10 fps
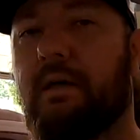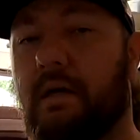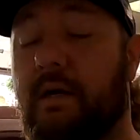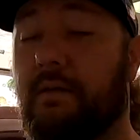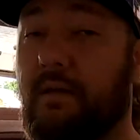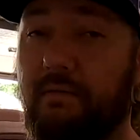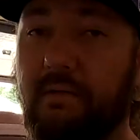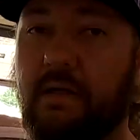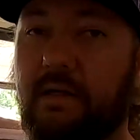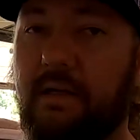you're
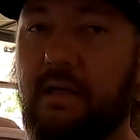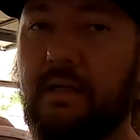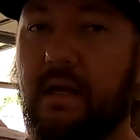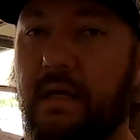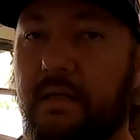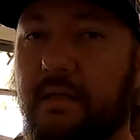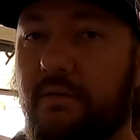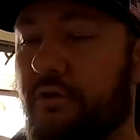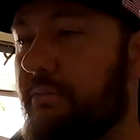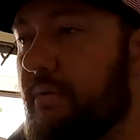definitely going to need a
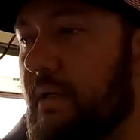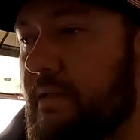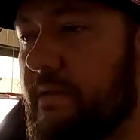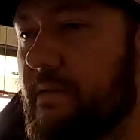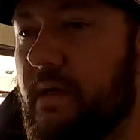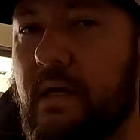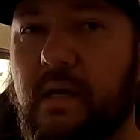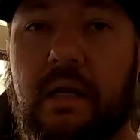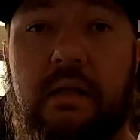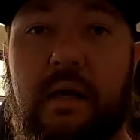dealership license.
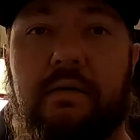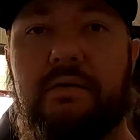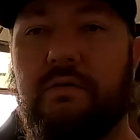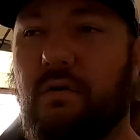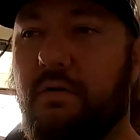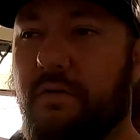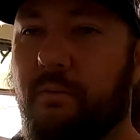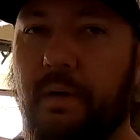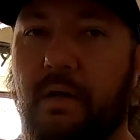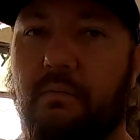It allows you to also
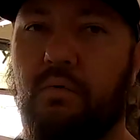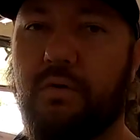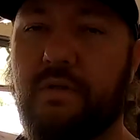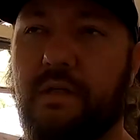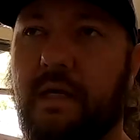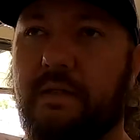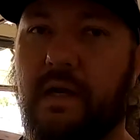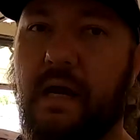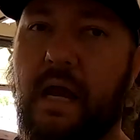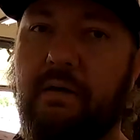bid on more states.
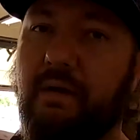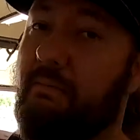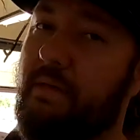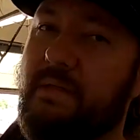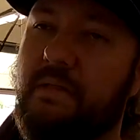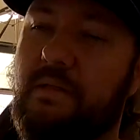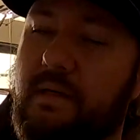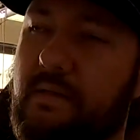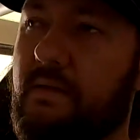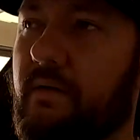I have a business
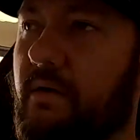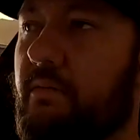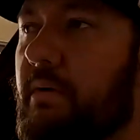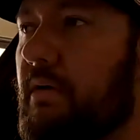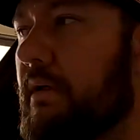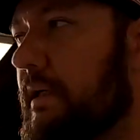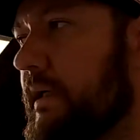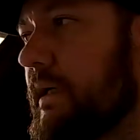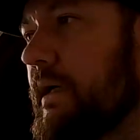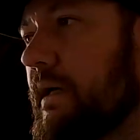license on Copart.
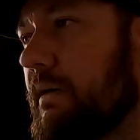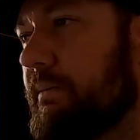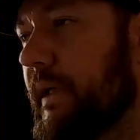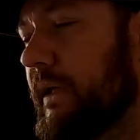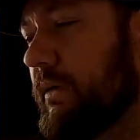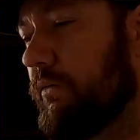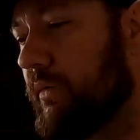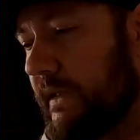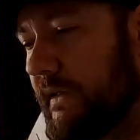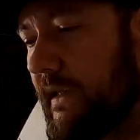But
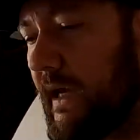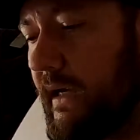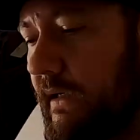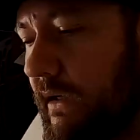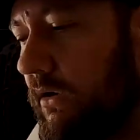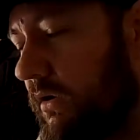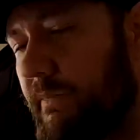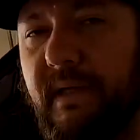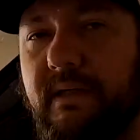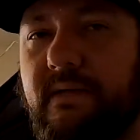with that all
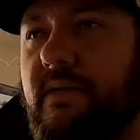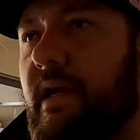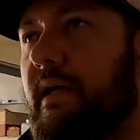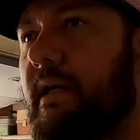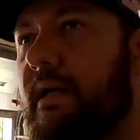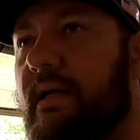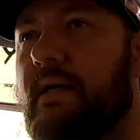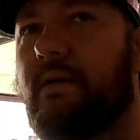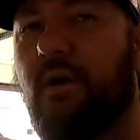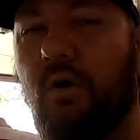being said,
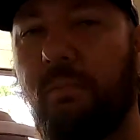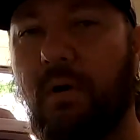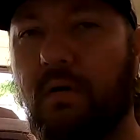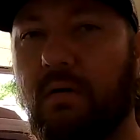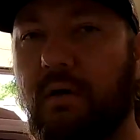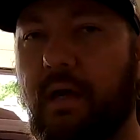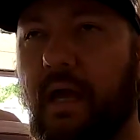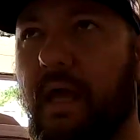Copart